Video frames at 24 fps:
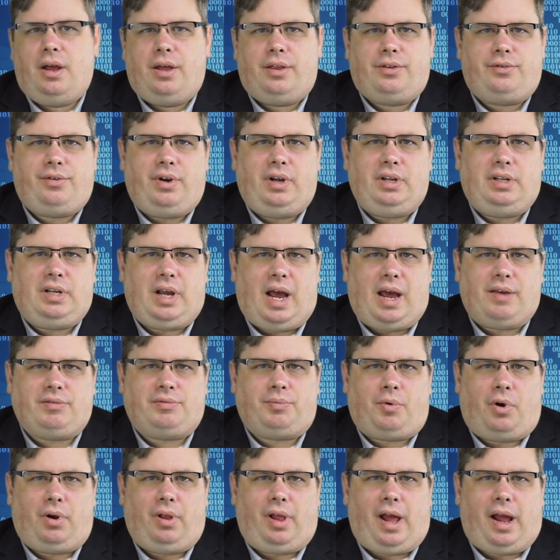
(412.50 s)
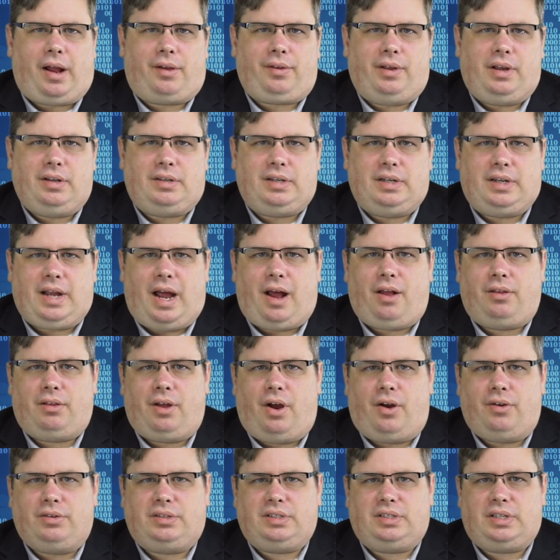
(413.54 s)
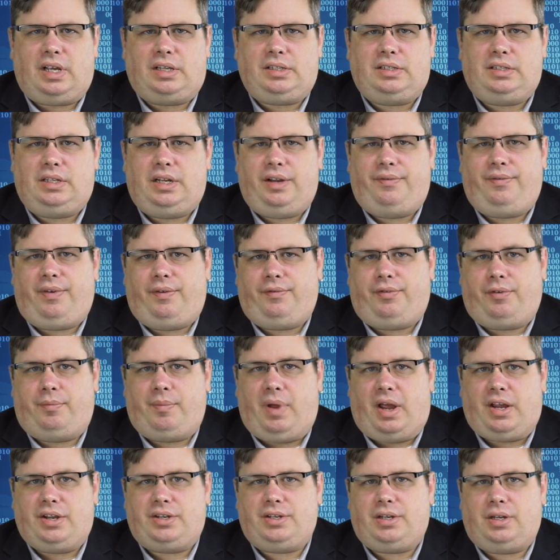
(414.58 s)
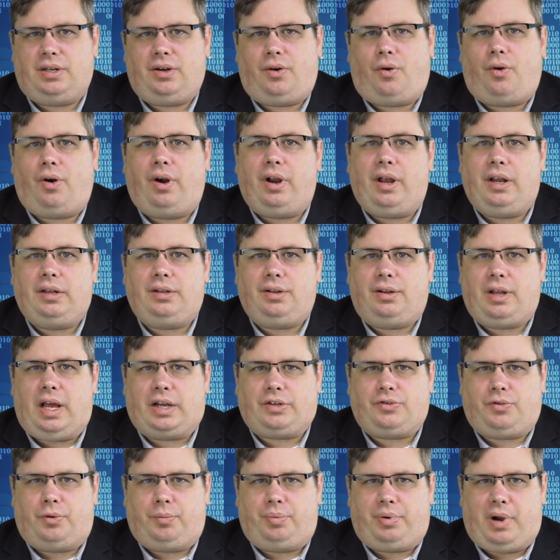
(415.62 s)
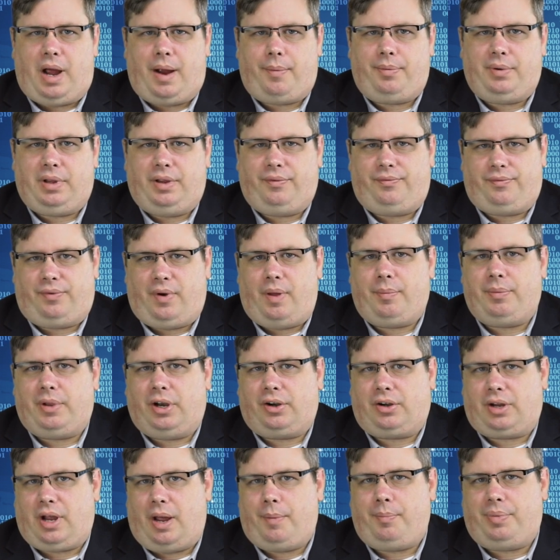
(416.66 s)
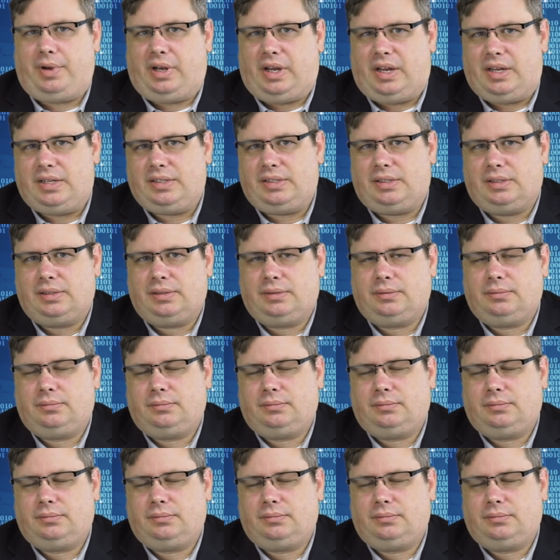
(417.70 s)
3 times more likely to download sensitive information or intellectual property from their companies,